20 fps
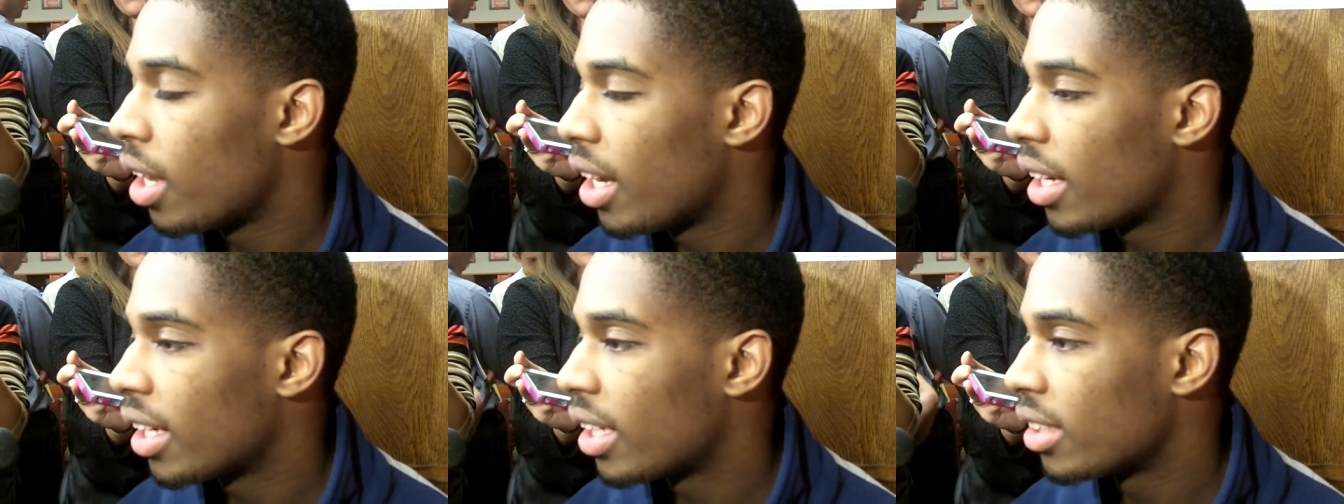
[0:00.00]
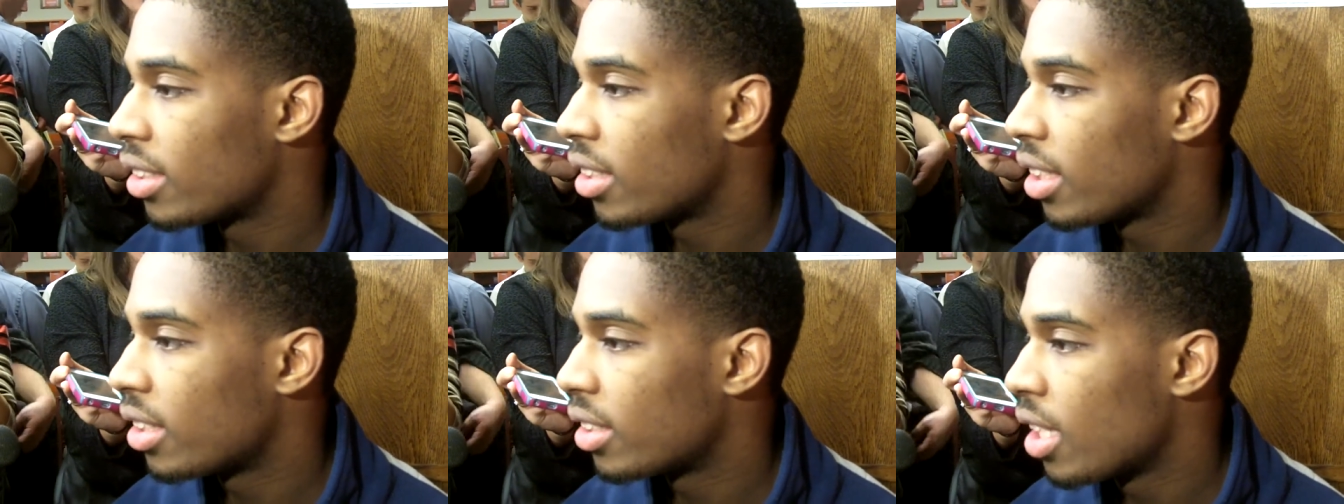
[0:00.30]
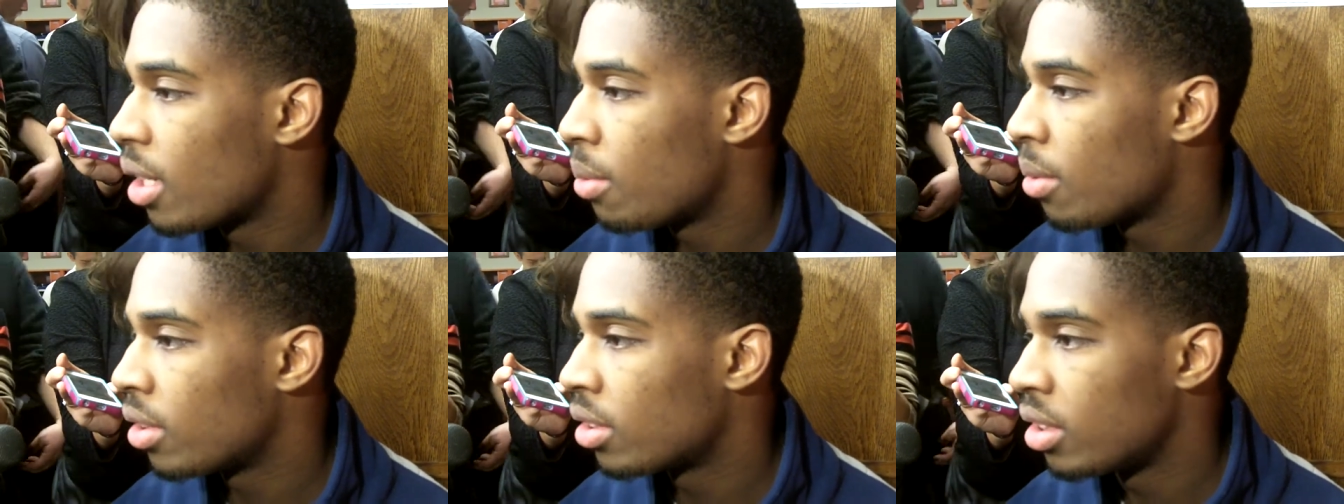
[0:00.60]
I guess, because
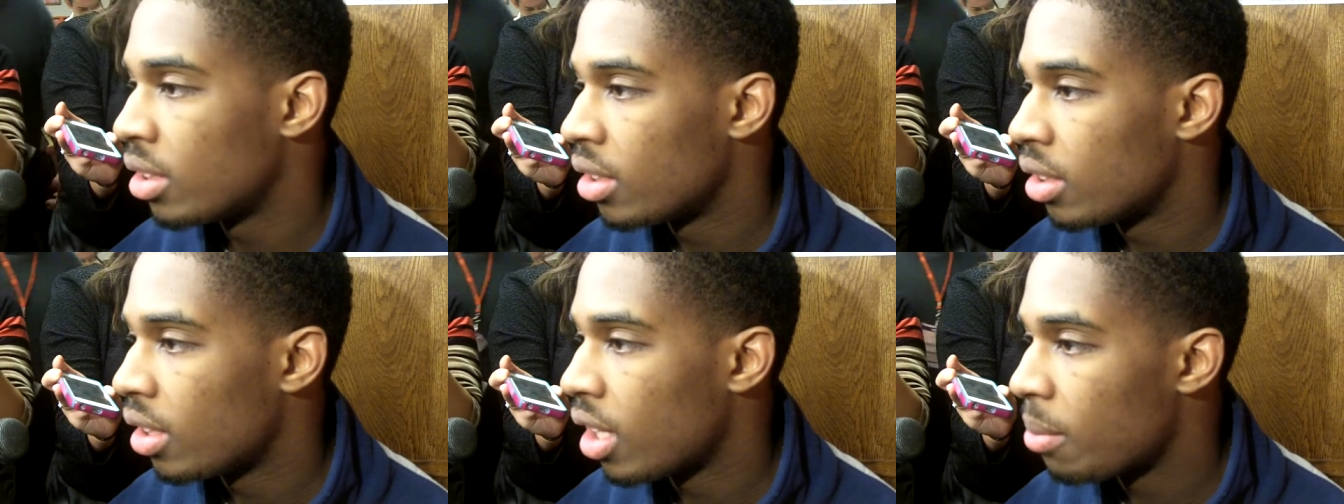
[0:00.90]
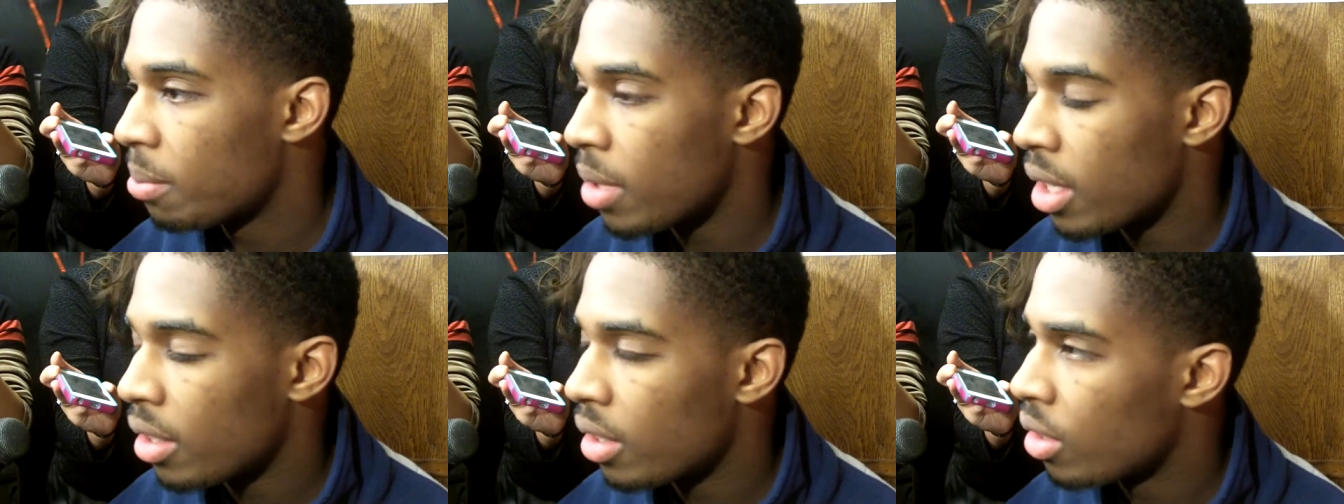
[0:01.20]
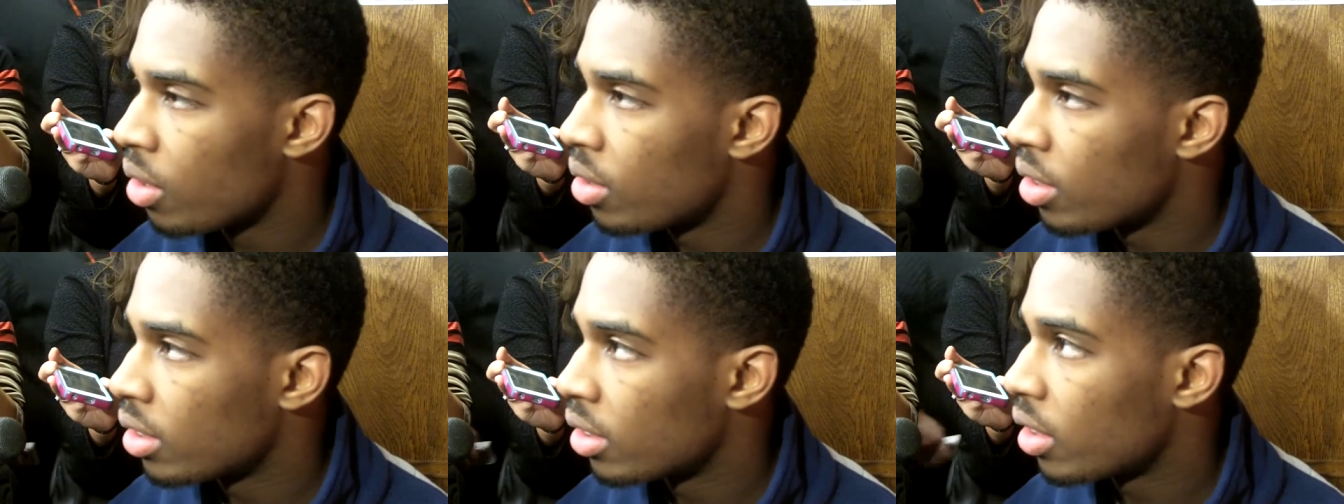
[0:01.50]
I'm not
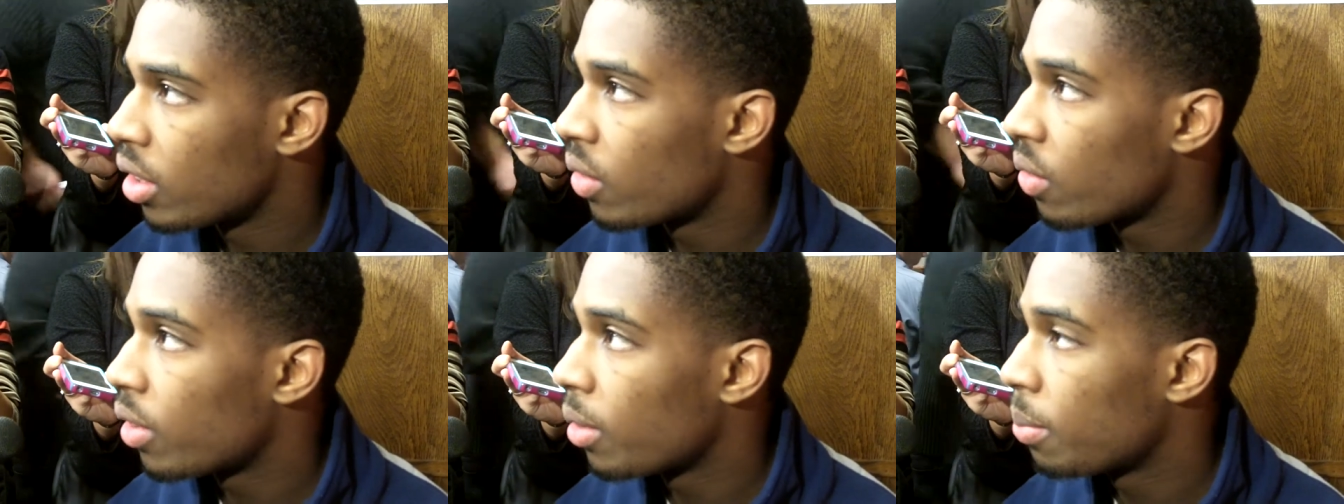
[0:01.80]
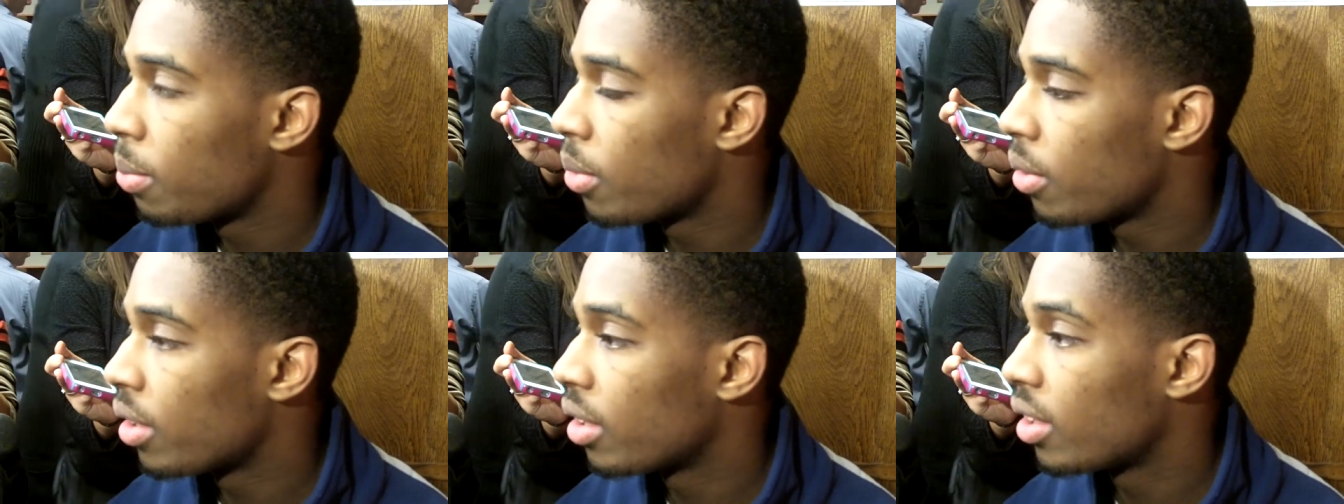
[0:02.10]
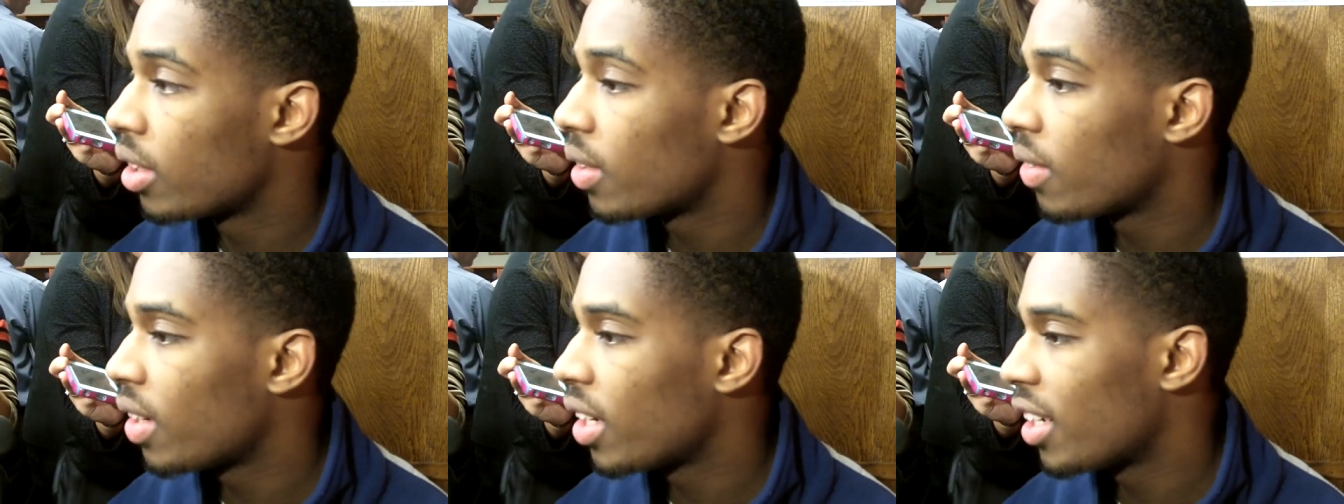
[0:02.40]
known as a 3-point
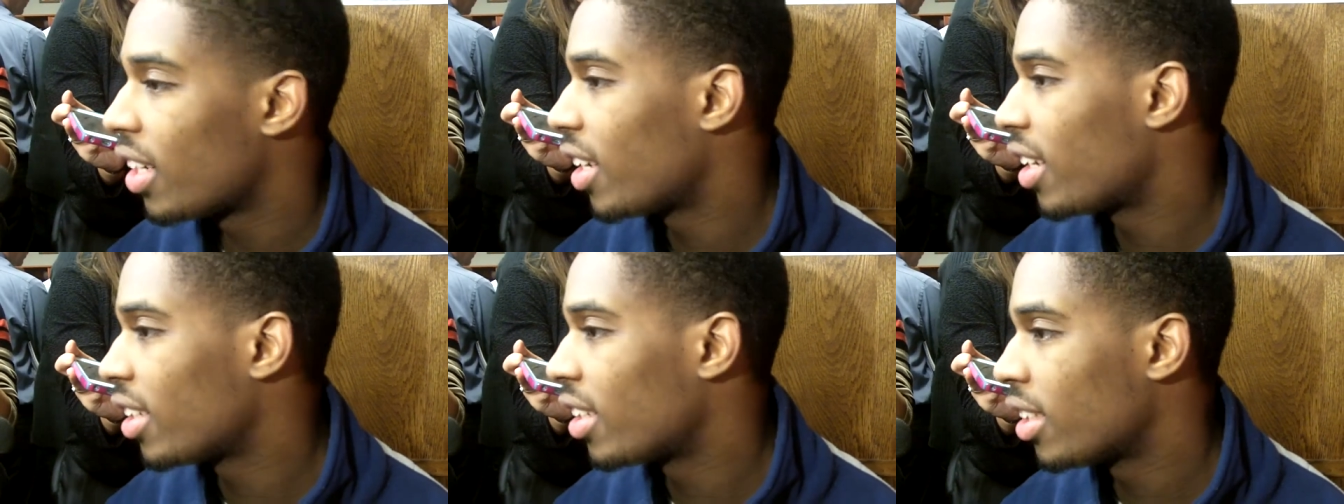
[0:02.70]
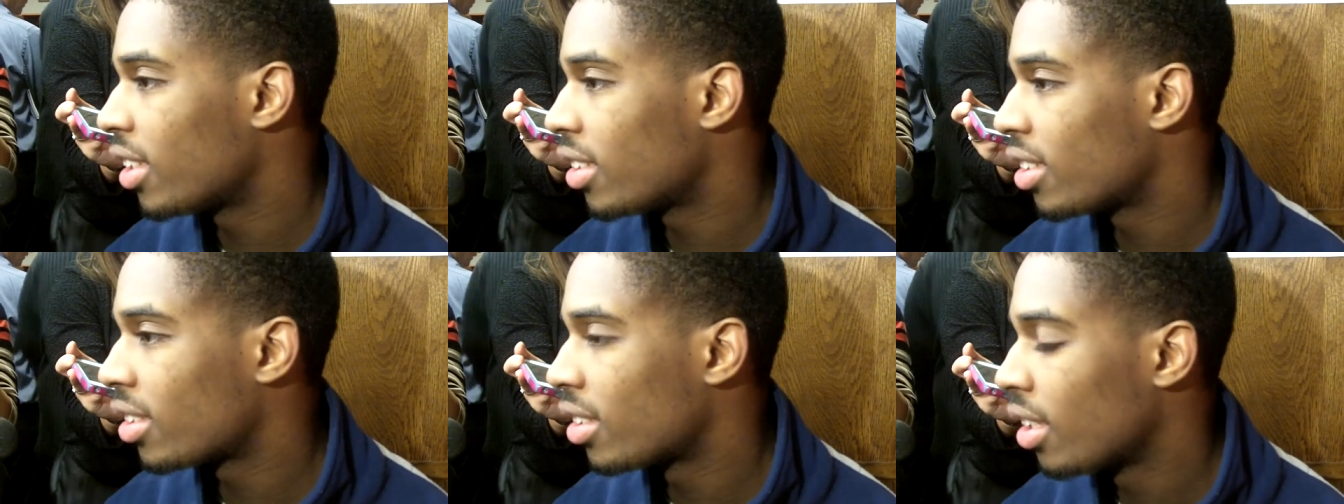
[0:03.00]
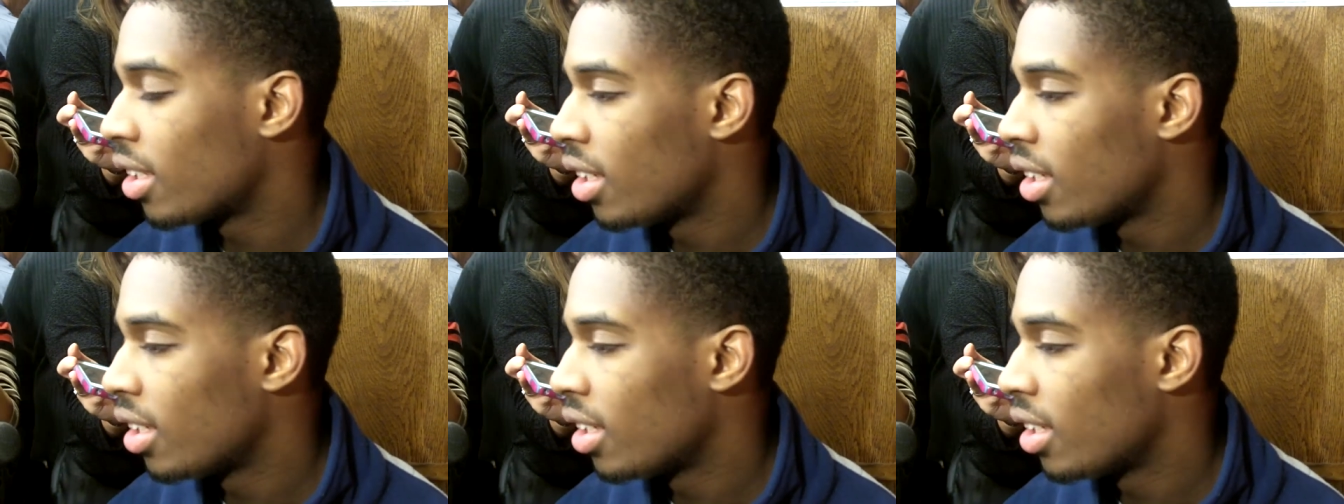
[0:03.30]
threat, I guess.